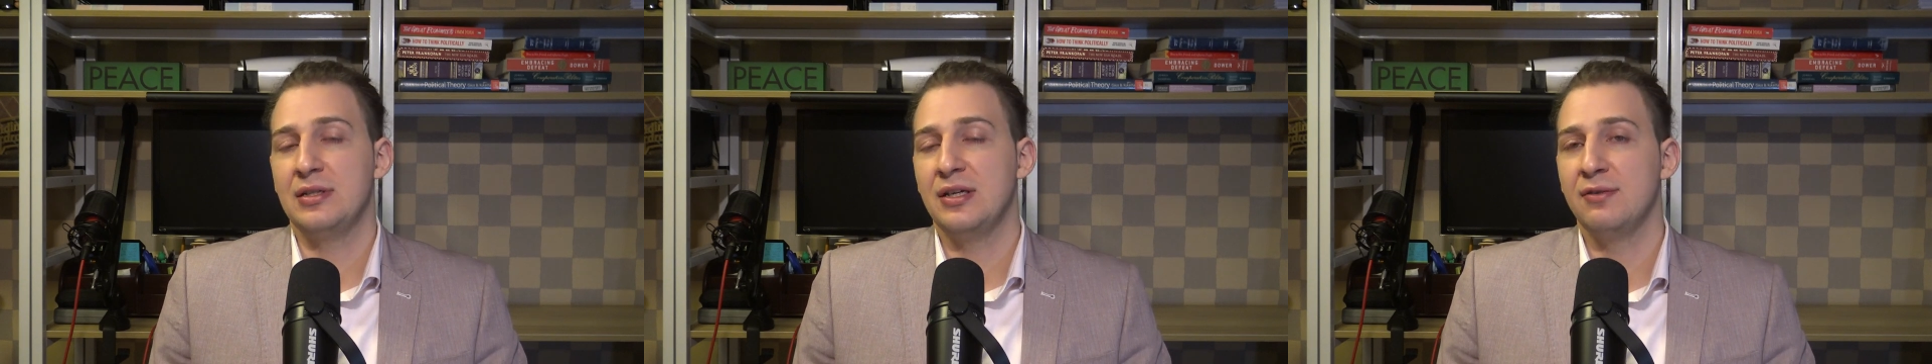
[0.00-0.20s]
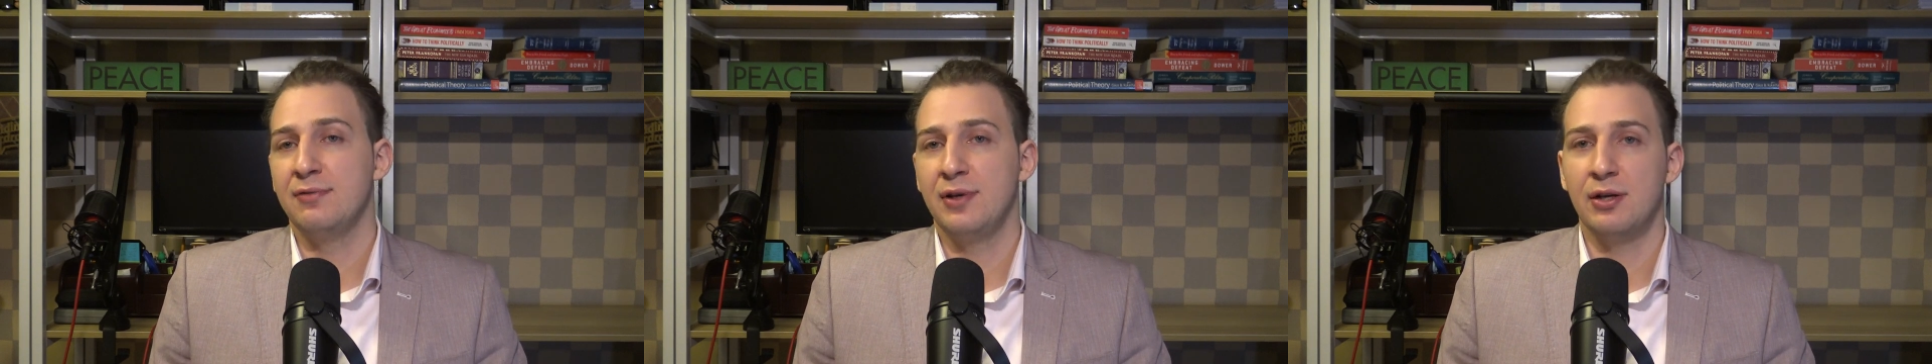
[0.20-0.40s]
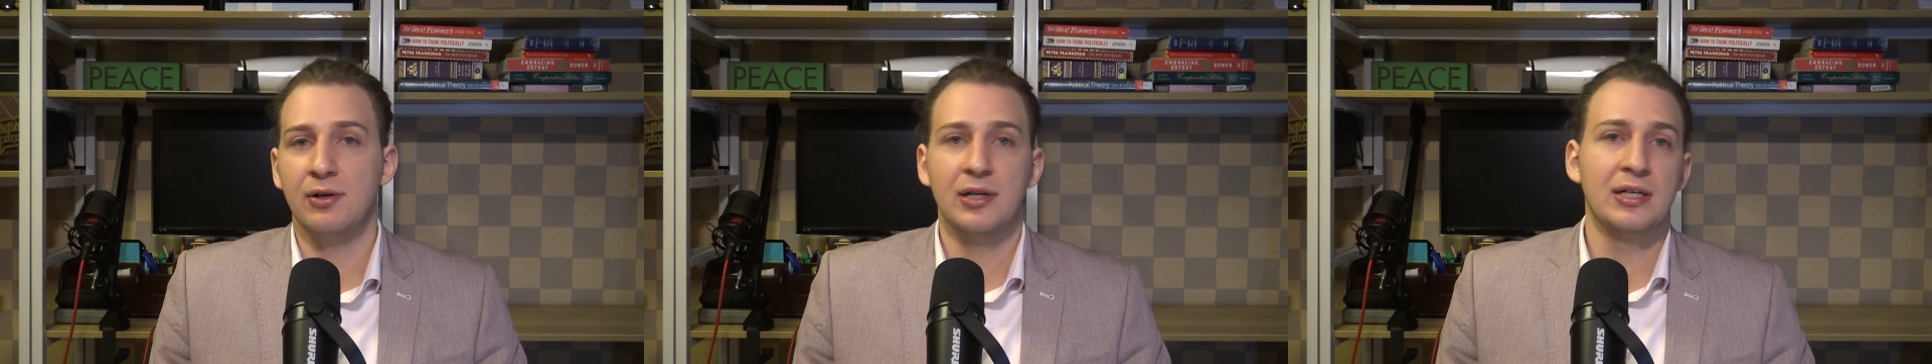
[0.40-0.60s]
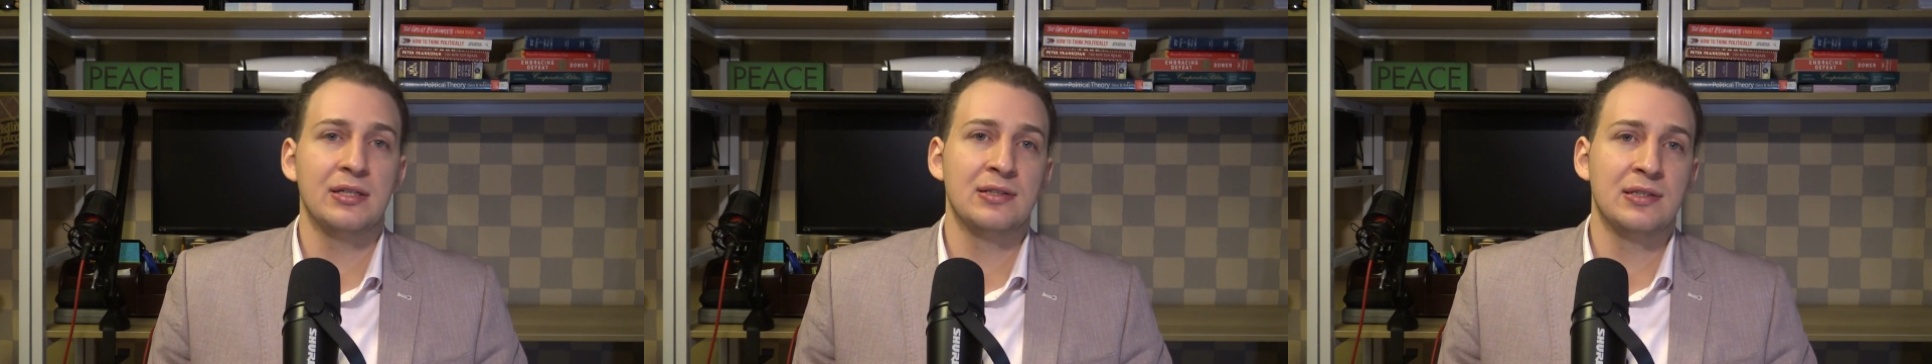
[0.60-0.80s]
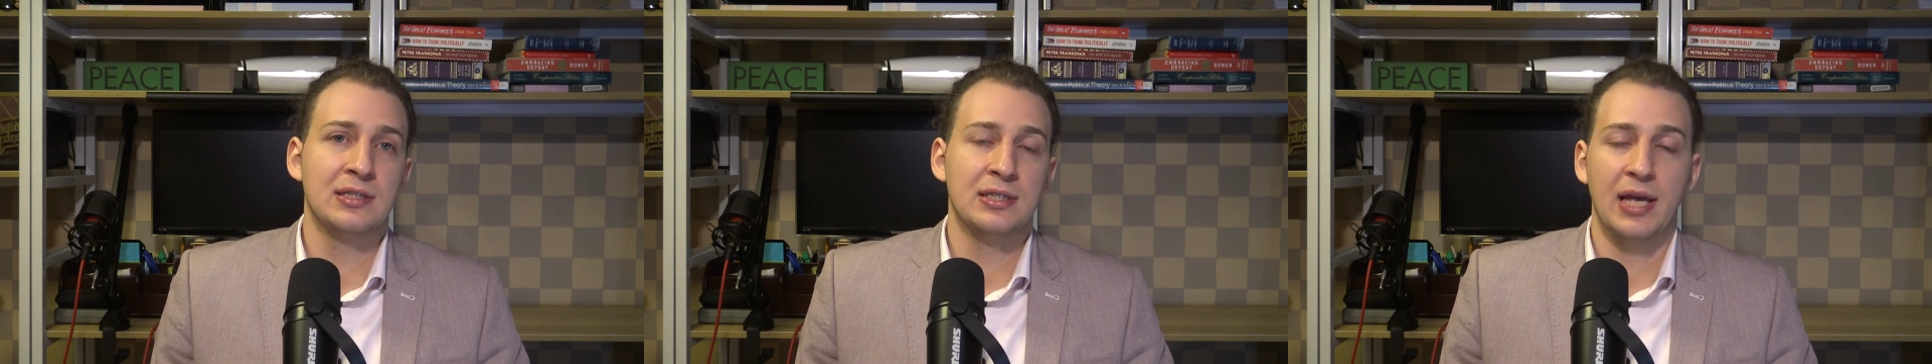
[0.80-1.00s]
in
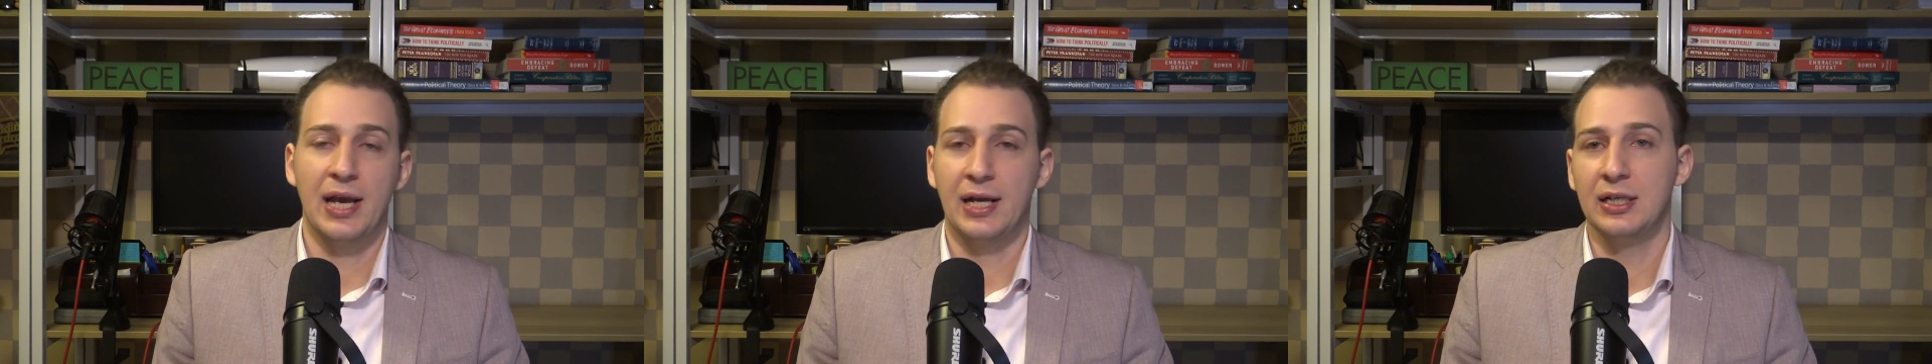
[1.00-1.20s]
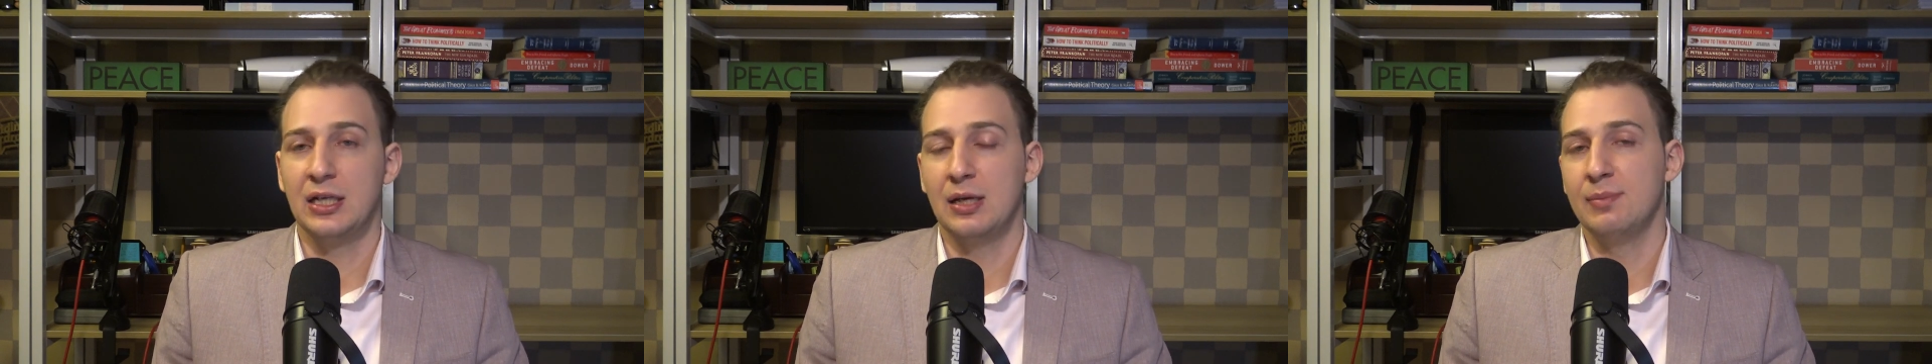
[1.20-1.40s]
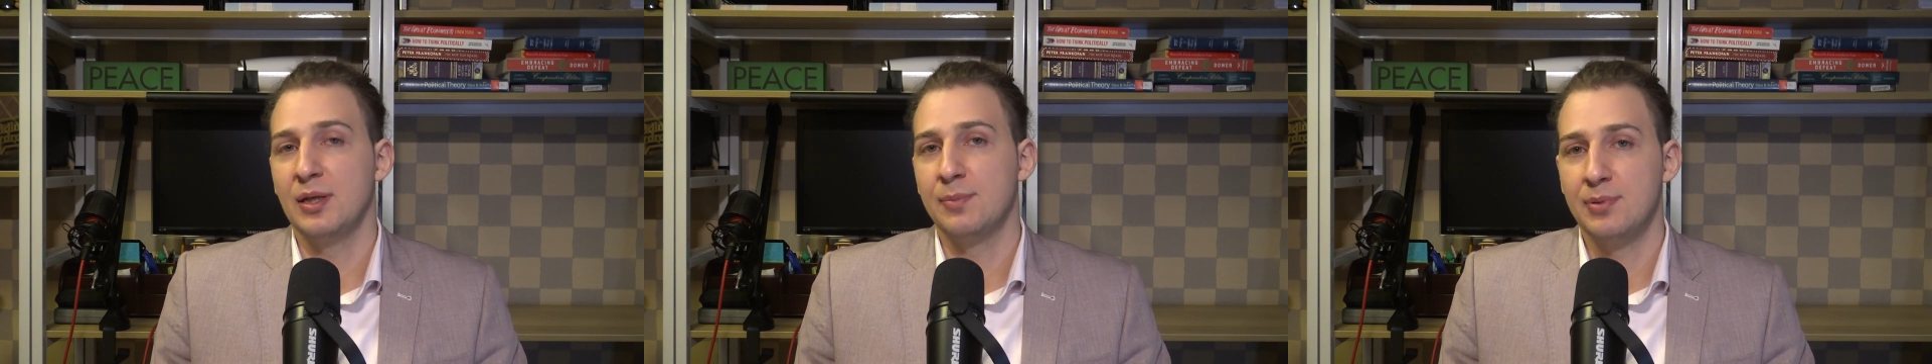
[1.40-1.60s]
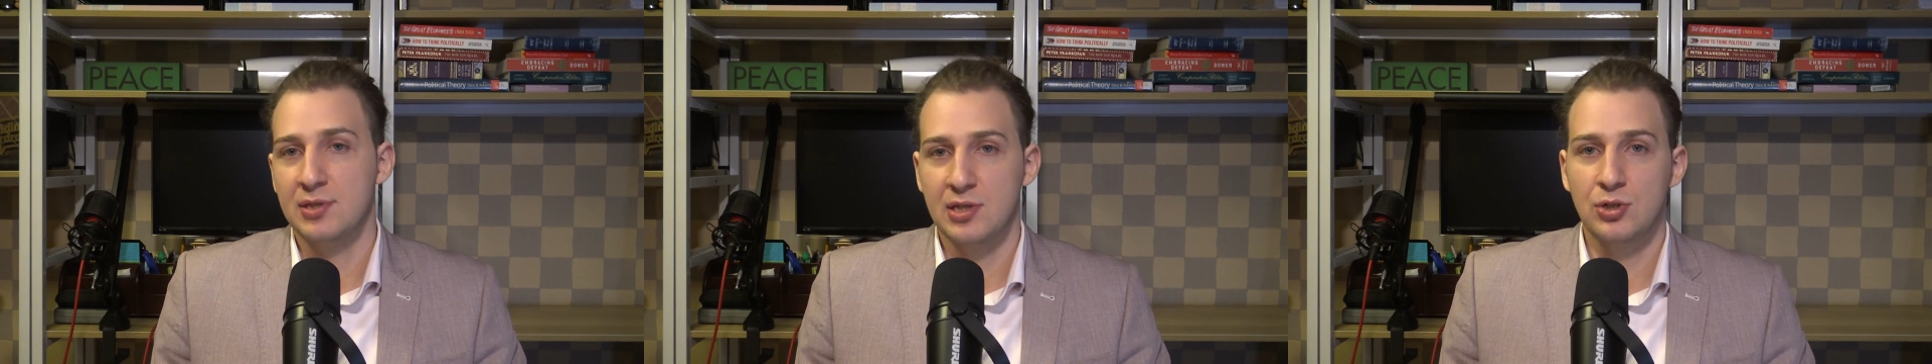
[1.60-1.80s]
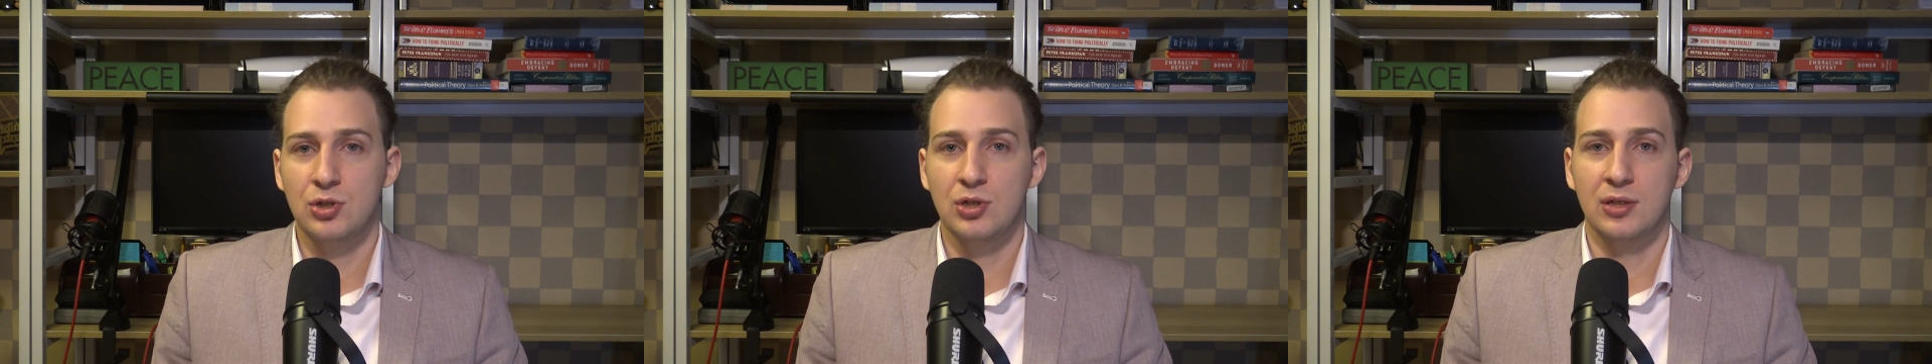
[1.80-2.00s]
various academic
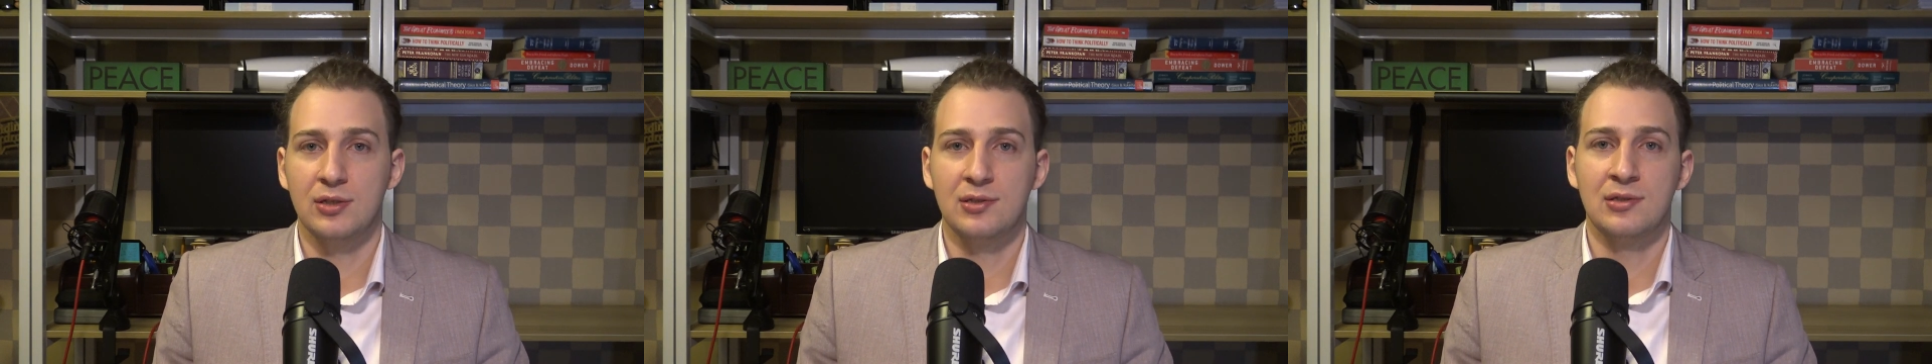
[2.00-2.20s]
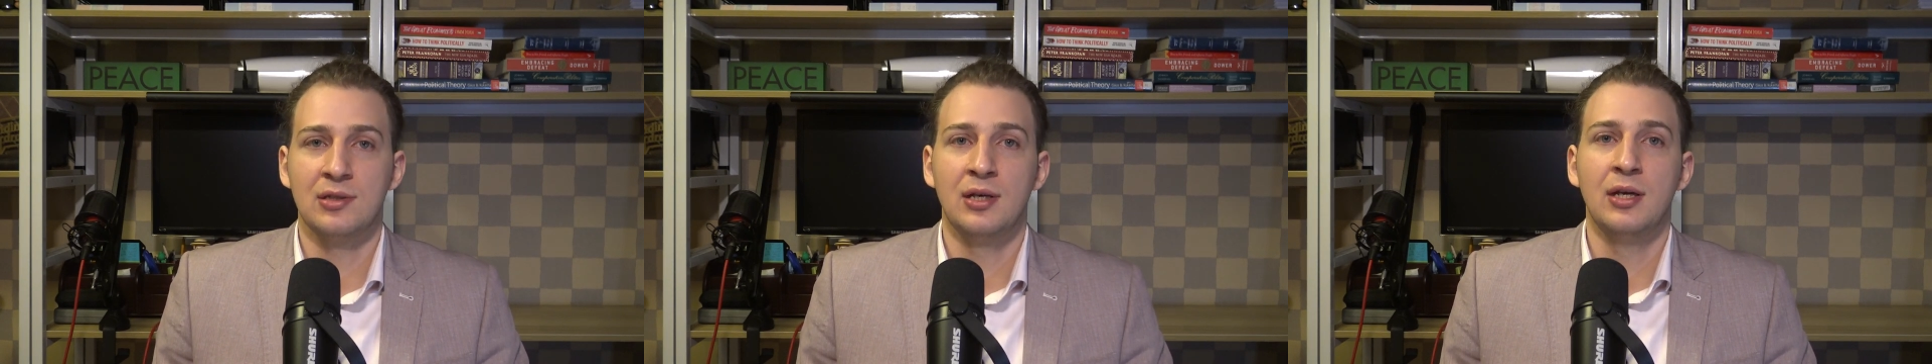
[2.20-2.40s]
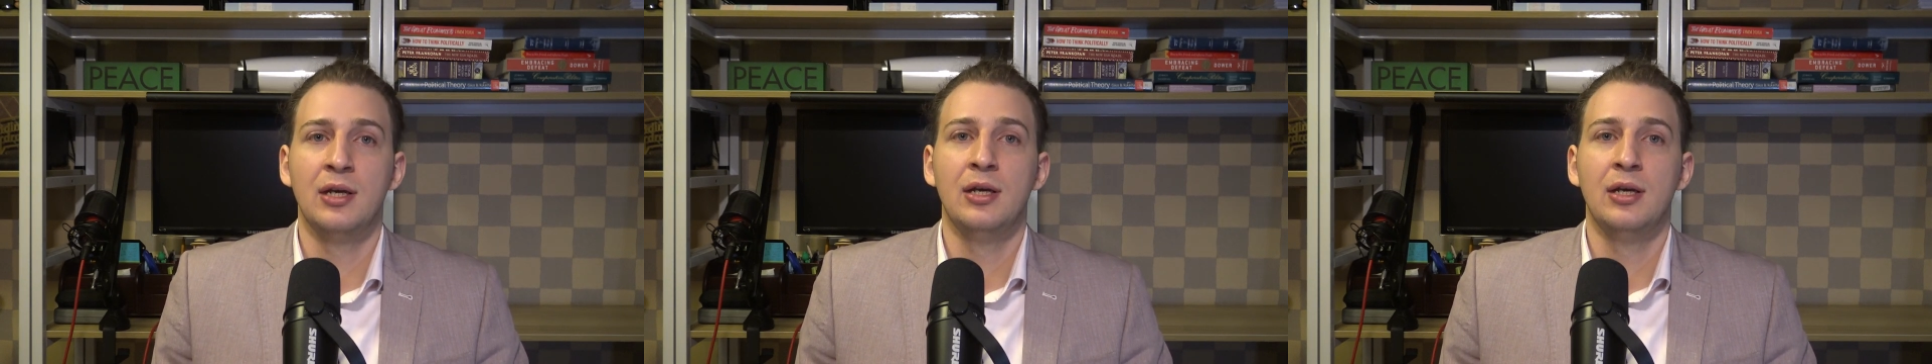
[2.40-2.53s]
positions.